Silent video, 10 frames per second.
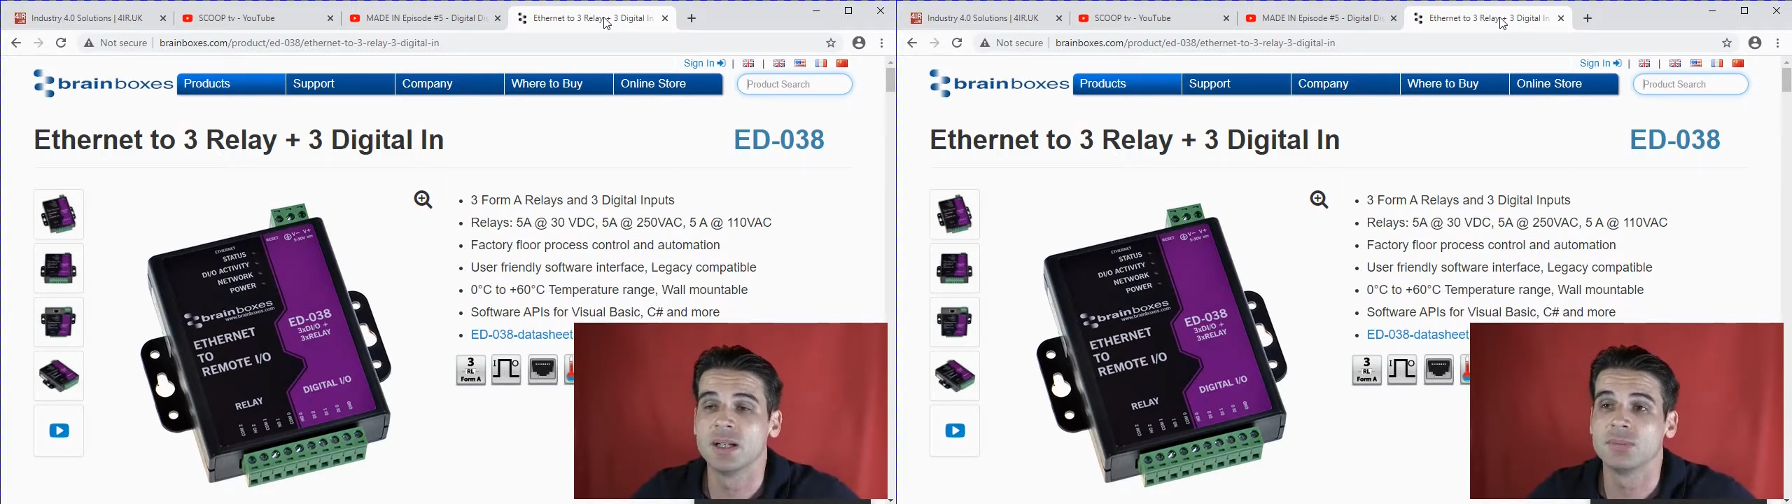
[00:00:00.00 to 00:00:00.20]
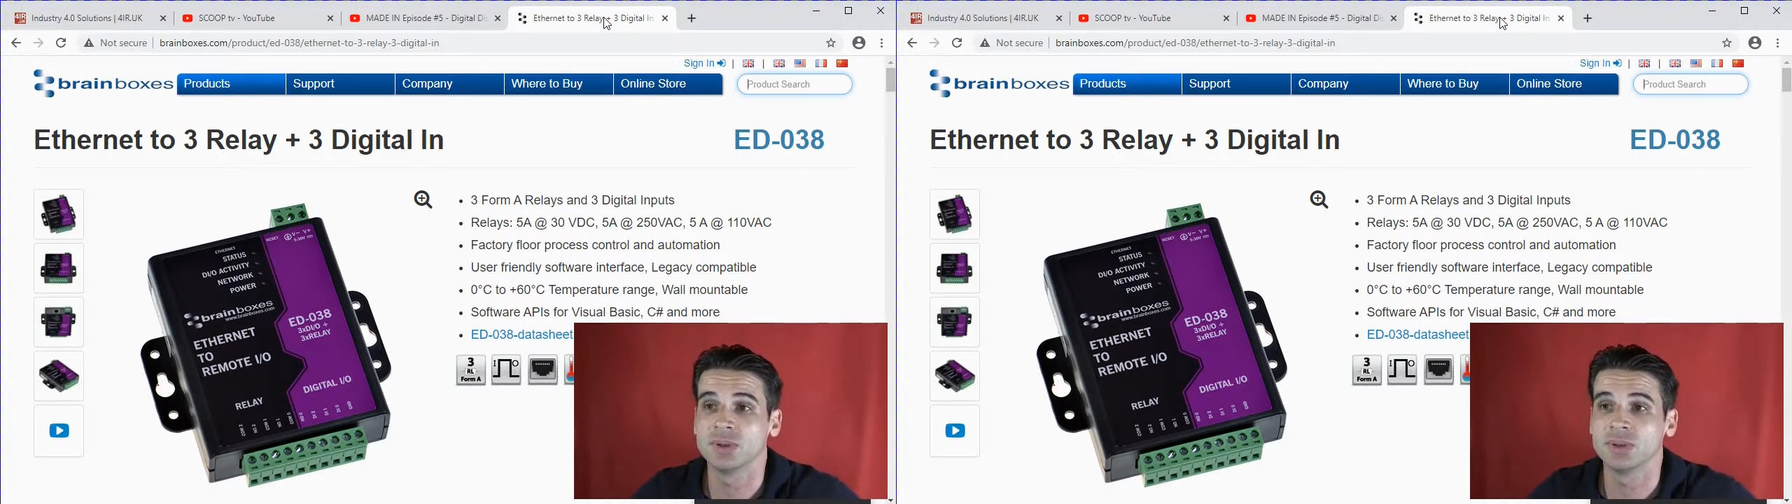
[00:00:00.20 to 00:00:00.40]

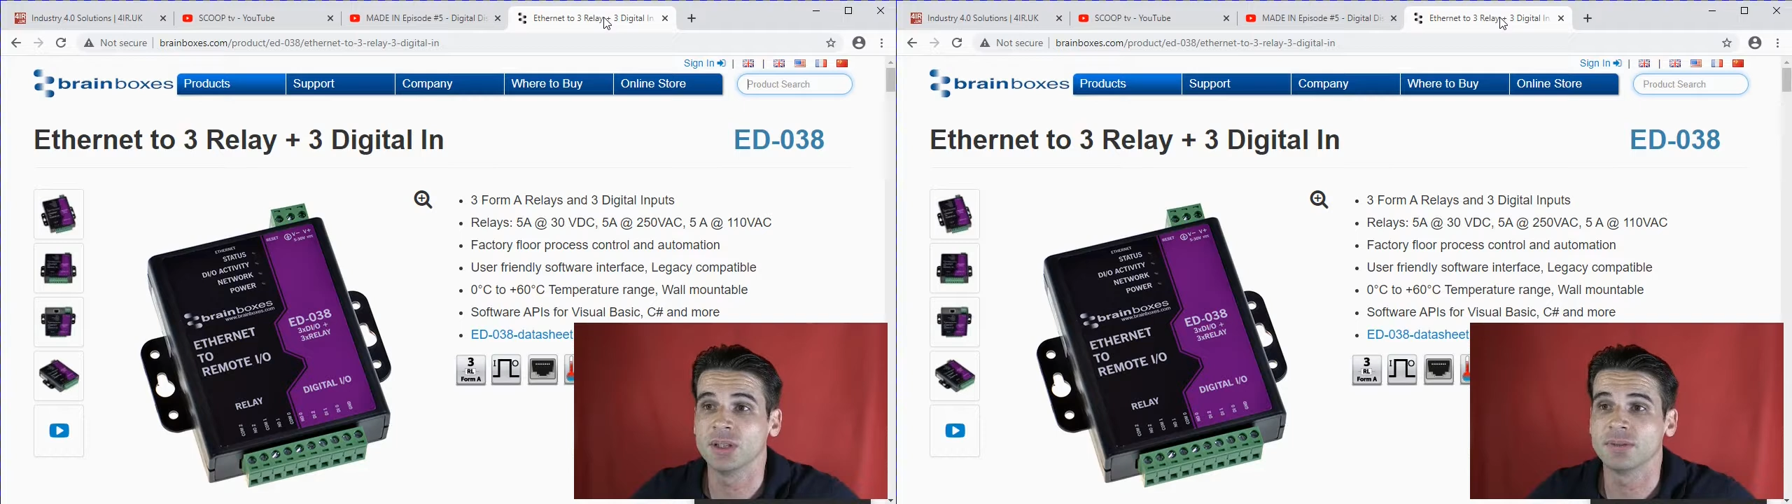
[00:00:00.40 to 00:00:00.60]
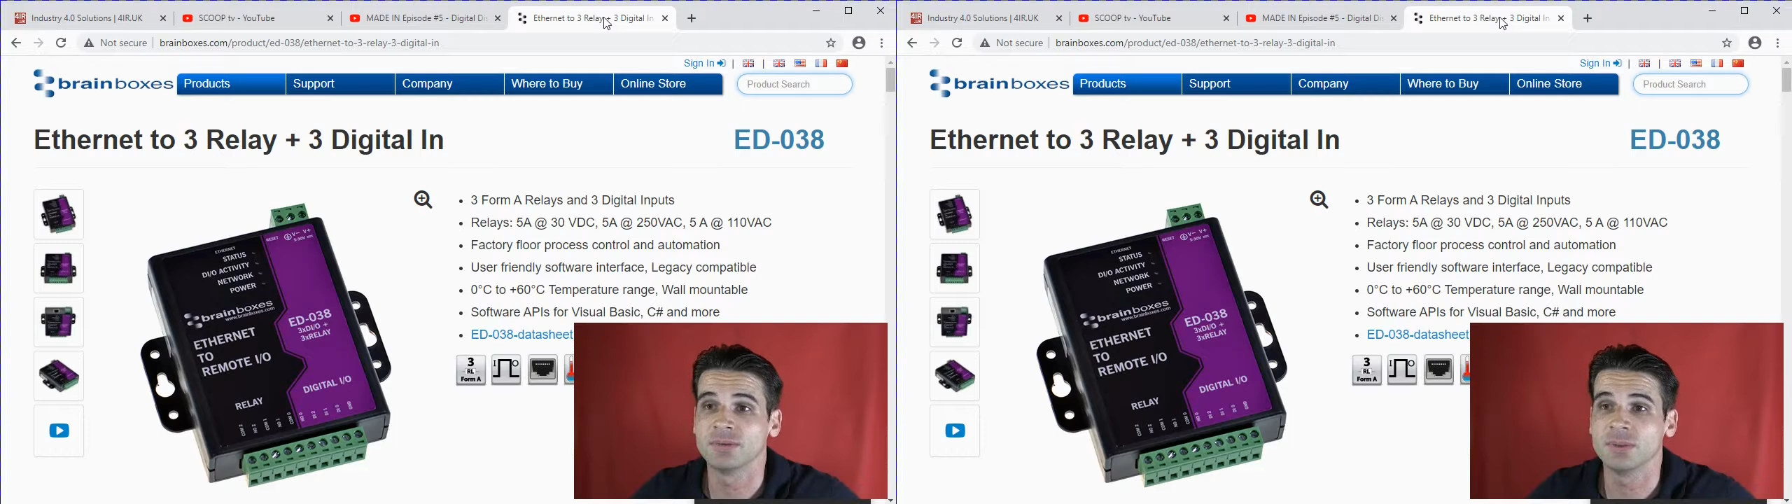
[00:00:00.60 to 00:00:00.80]

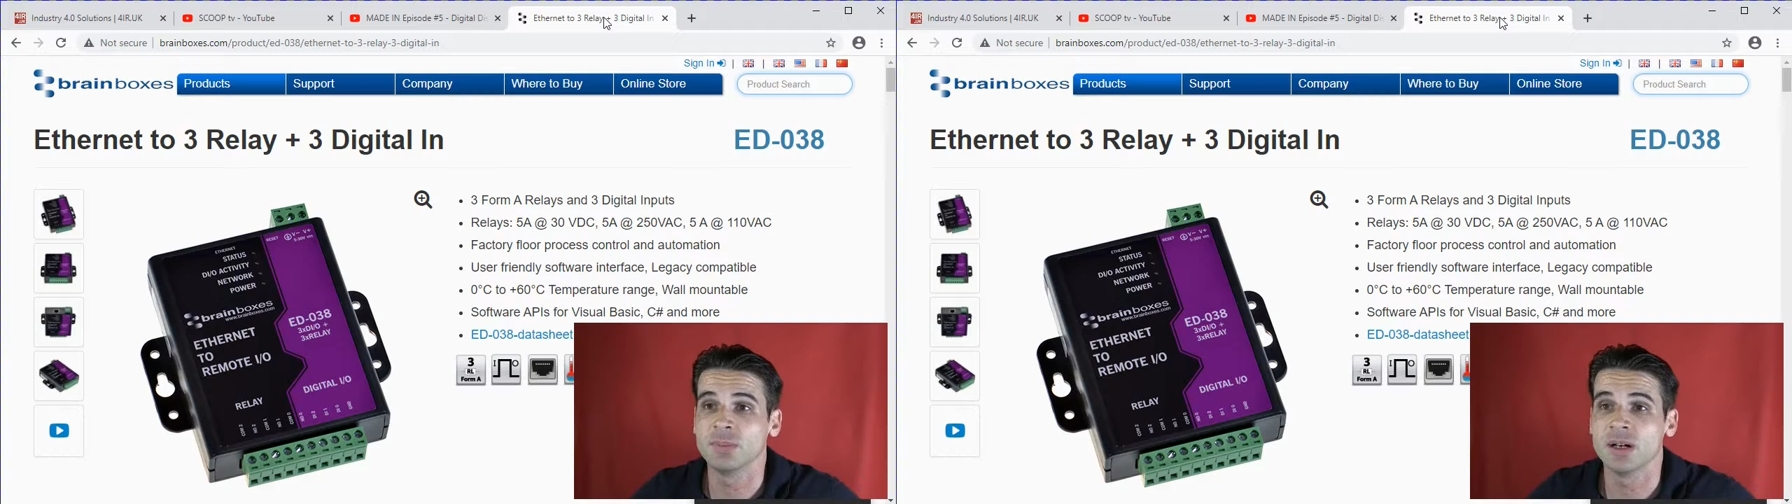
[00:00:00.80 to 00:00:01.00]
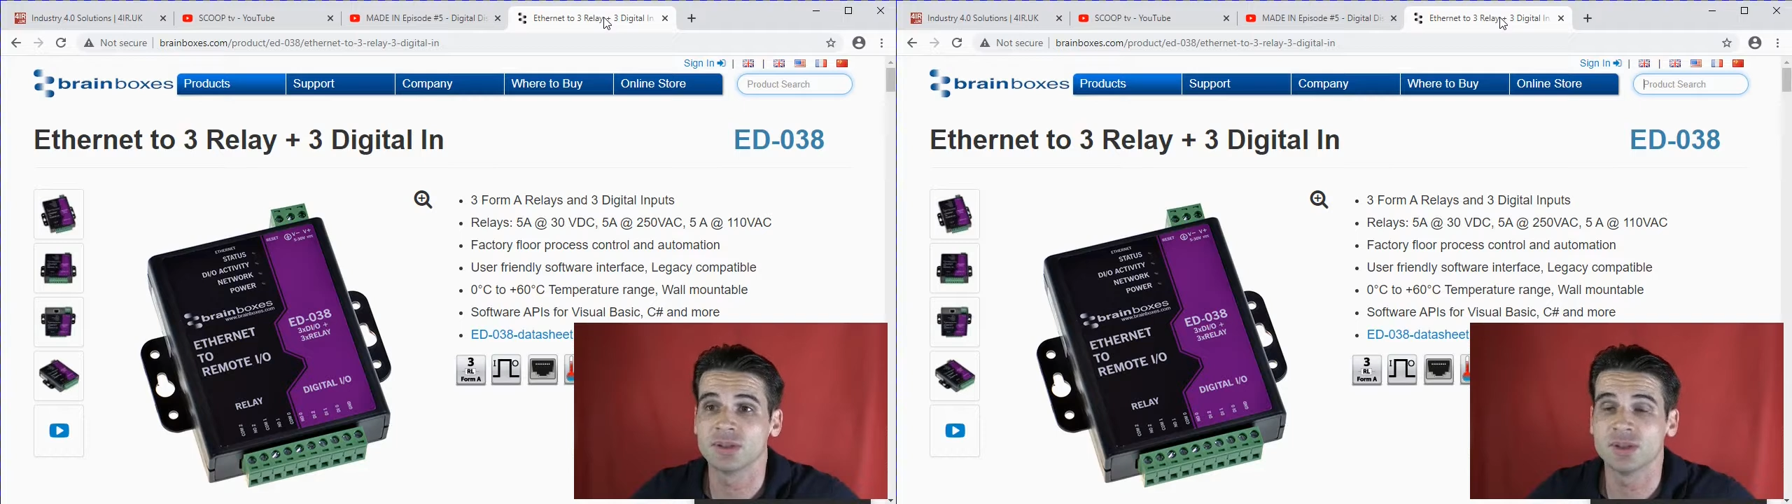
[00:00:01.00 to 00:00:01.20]
product from
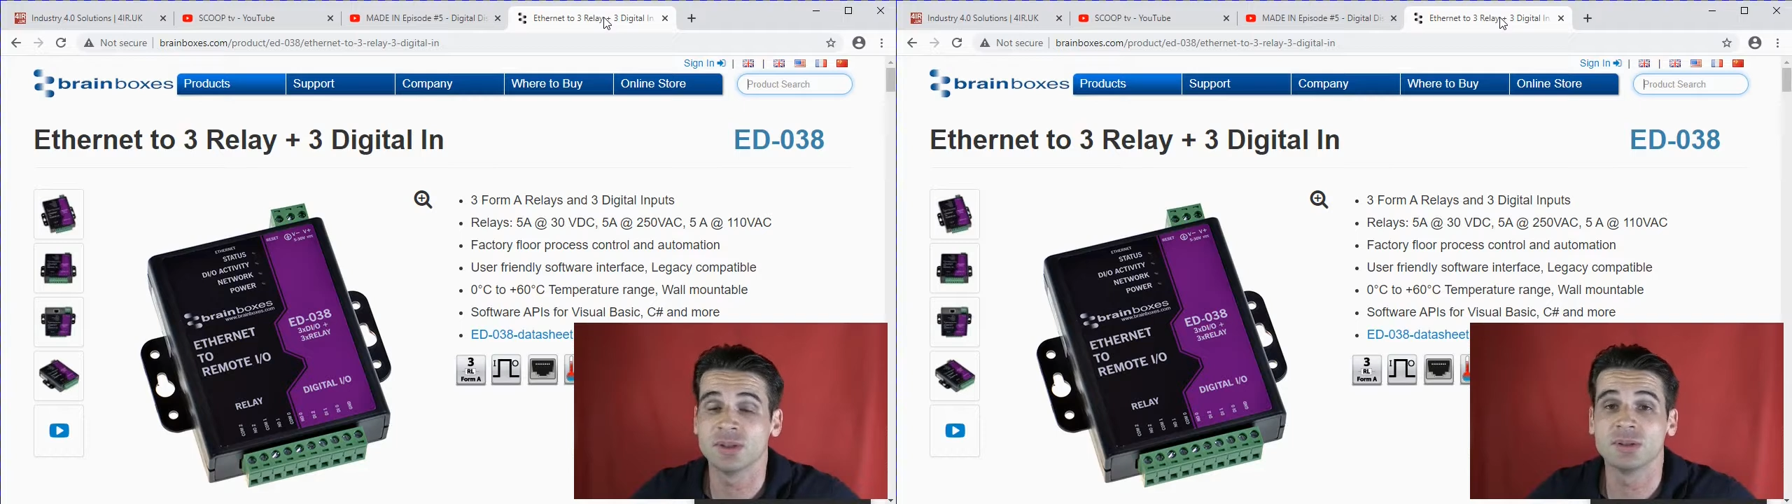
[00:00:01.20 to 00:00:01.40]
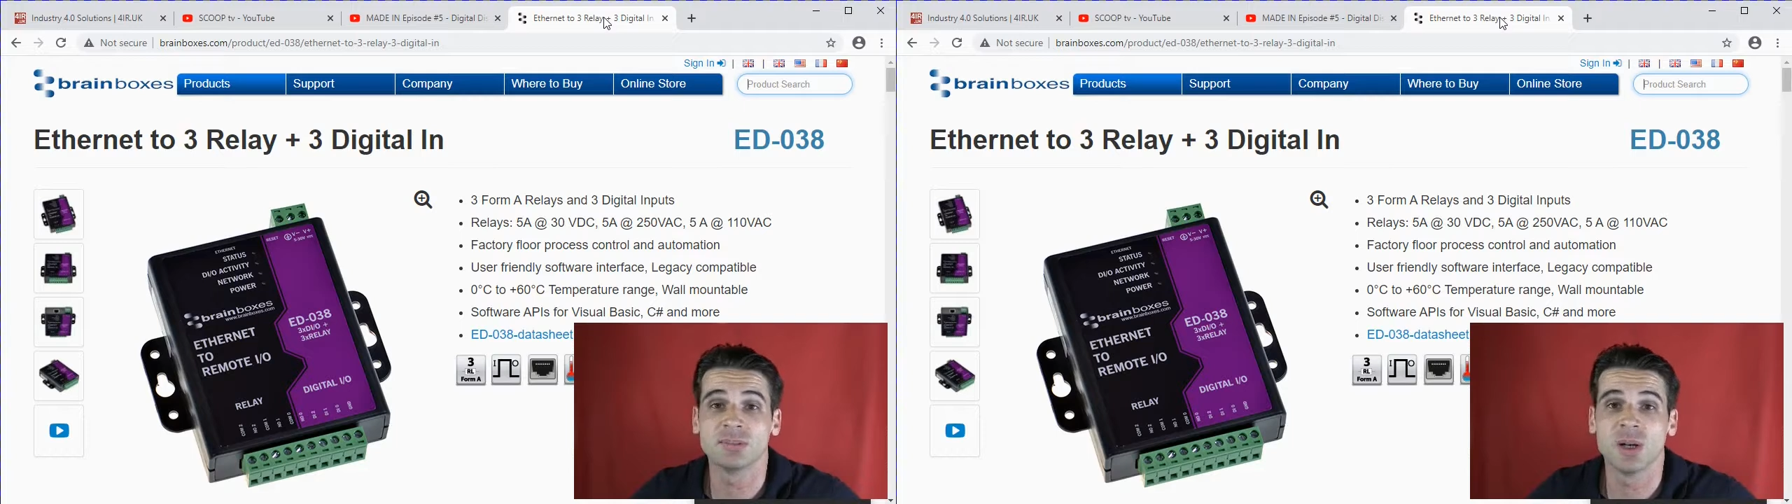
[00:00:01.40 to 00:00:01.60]
Mark II
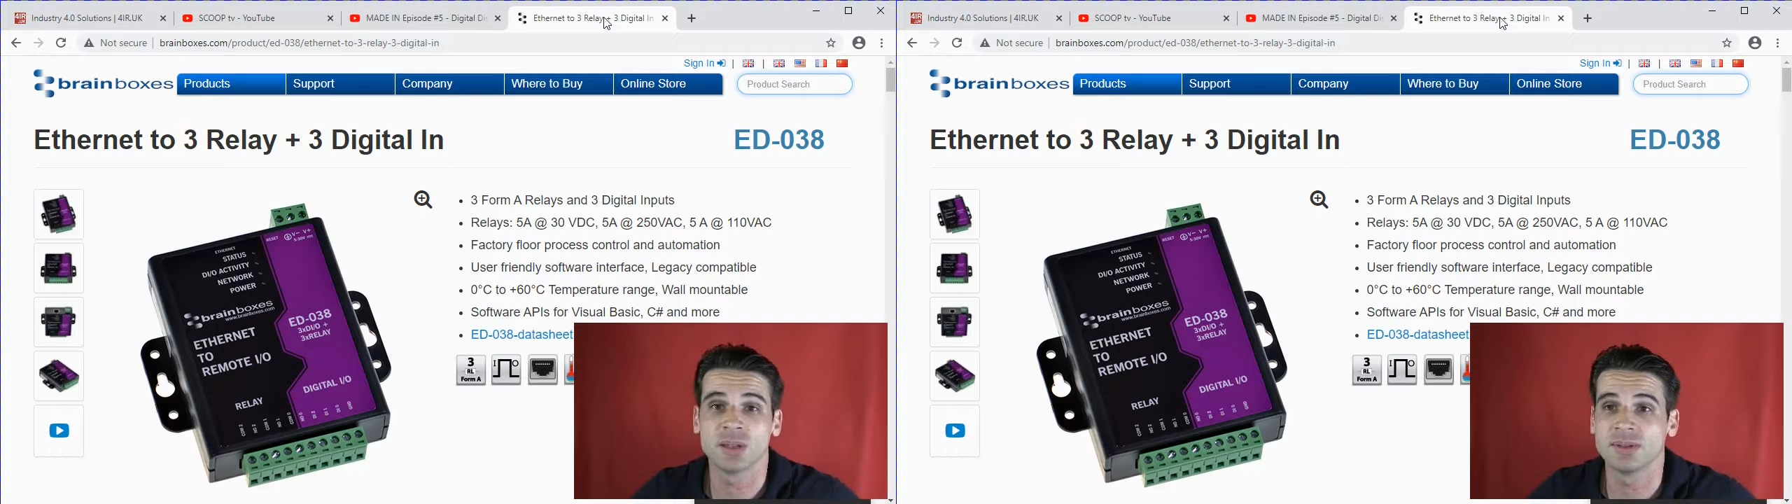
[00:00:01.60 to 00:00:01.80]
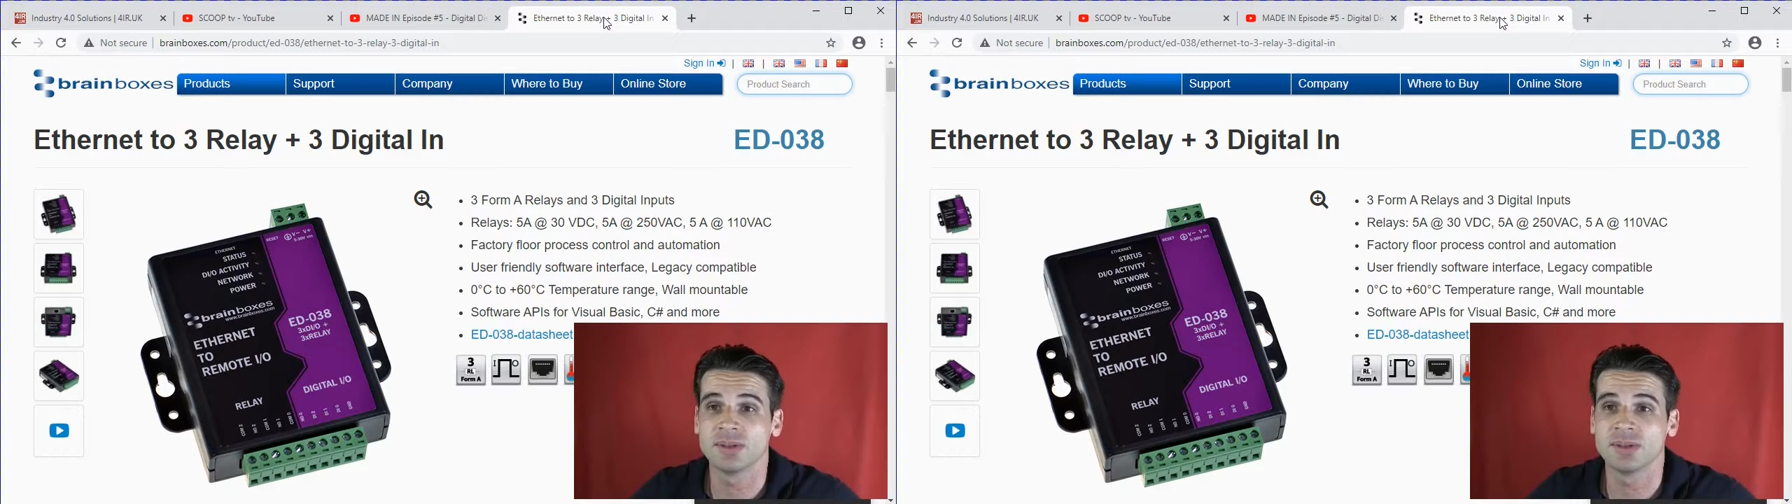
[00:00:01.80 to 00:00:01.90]
to Mark III,